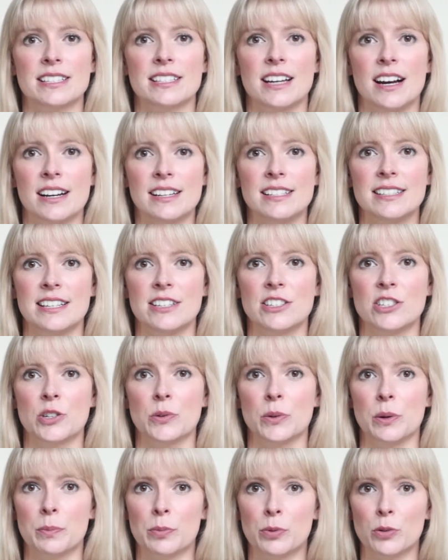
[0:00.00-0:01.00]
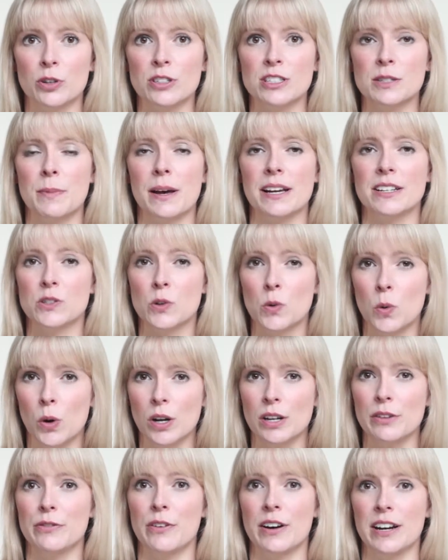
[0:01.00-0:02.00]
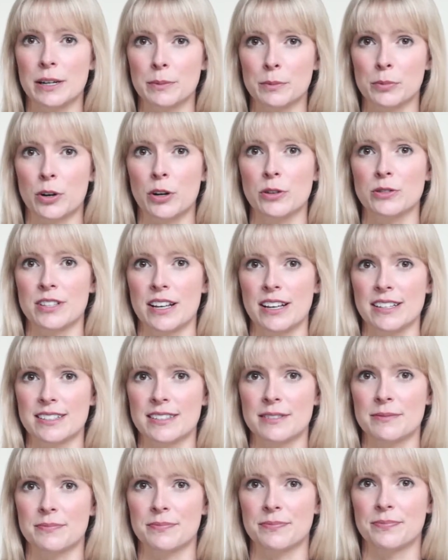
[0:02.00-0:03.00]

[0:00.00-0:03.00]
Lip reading: ties into a prospect qualifying process.